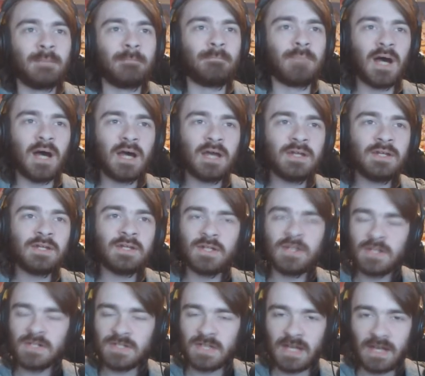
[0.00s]
But
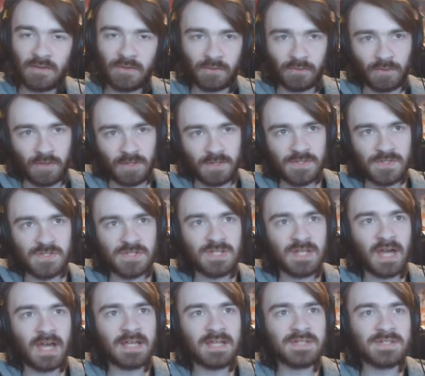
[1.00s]
gonna take out their ults
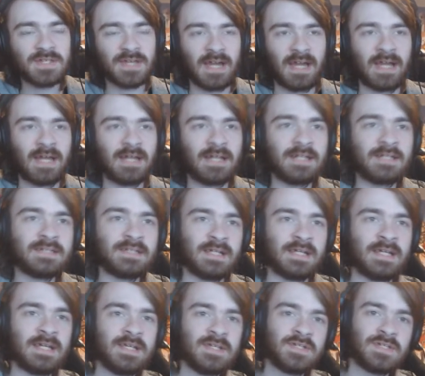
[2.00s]
nice and
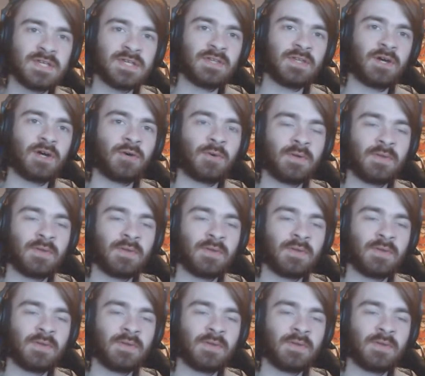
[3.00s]
easy though,